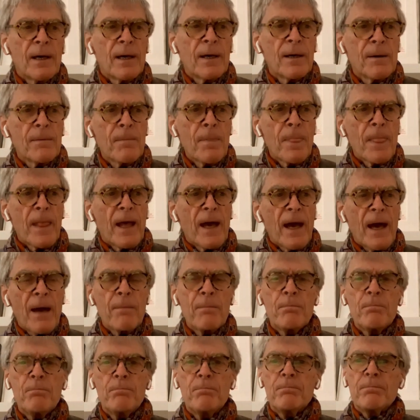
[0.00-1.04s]

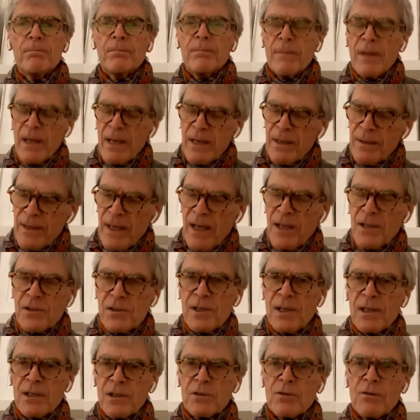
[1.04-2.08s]
And in that
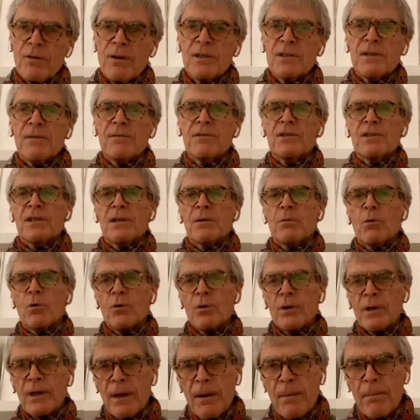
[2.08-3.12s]
sense, creativity
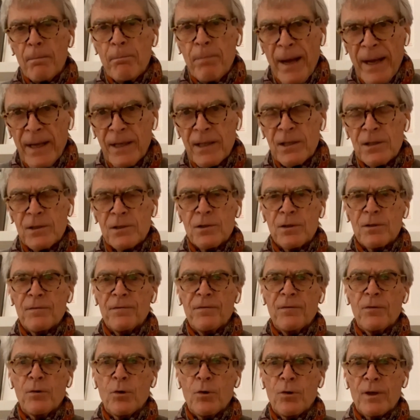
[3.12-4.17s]
will come back into the
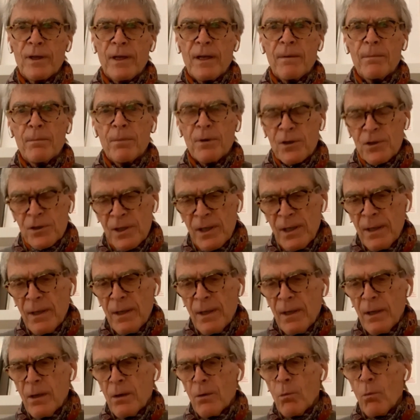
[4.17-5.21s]
fore again, because
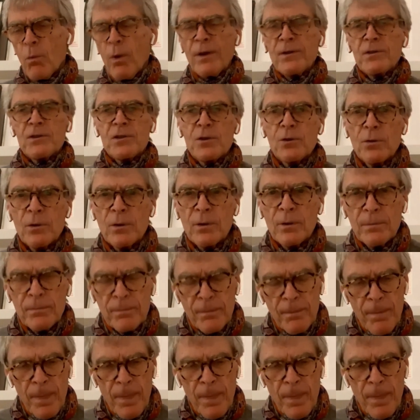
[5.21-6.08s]
once you're